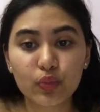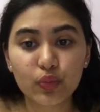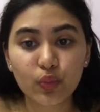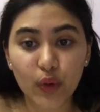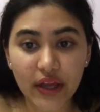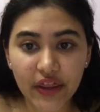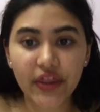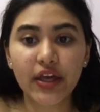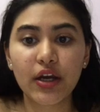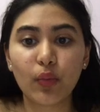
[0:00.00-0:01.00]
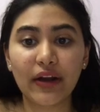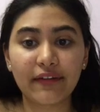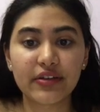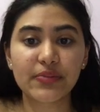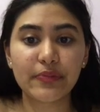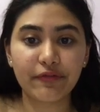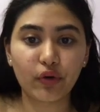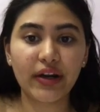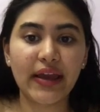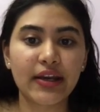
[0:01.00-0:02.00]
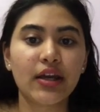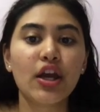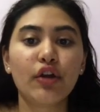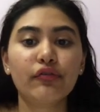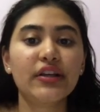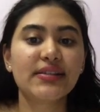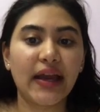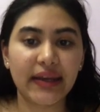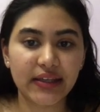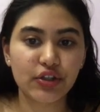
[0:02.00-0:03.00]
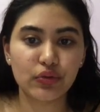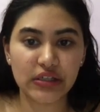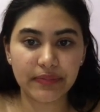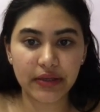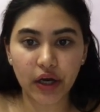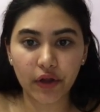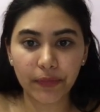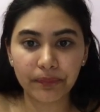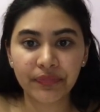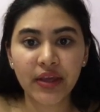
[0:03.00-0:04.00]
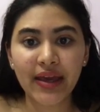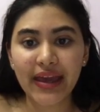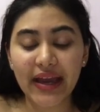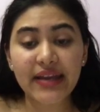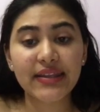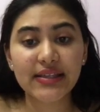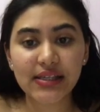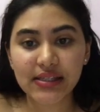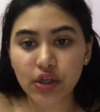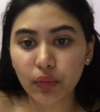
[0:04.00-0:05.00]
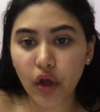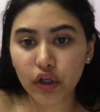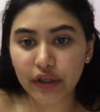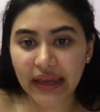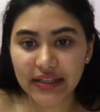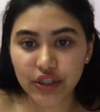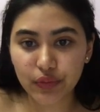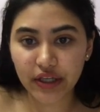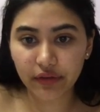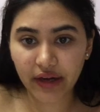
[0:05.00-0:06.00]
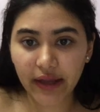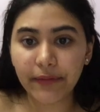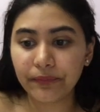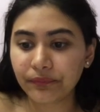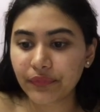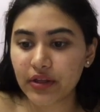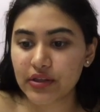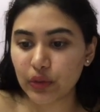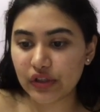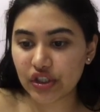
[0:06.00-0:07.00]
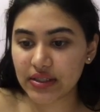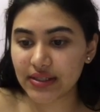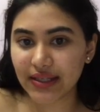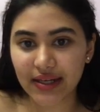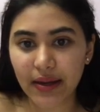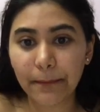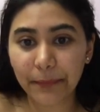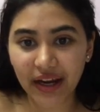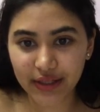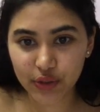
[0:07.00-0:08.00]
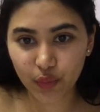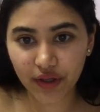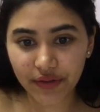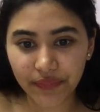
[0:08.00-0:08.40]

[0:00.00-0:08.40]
with whatever is before it and reassigning it to DP column. And this is no longer a 2D array, so we just need minus 1.